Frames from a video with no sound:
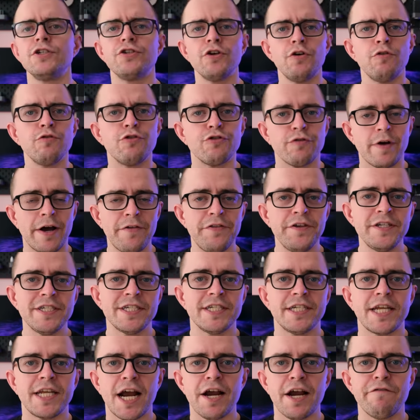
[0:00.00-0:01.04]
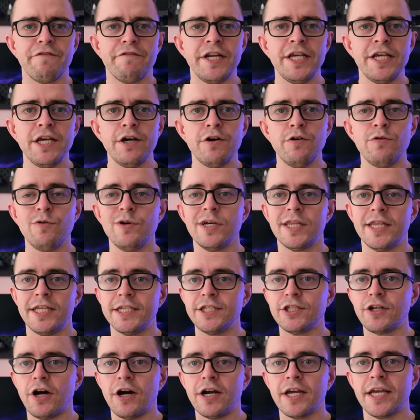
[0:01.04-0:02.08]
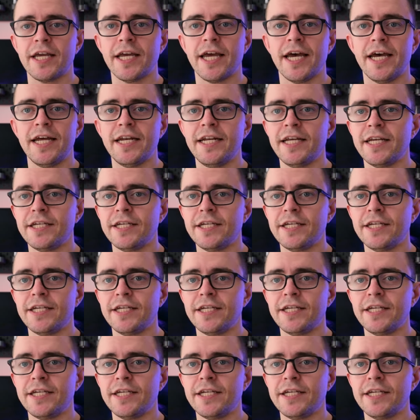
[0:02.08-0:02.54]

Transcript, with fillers: So throughout this entire video, this talking head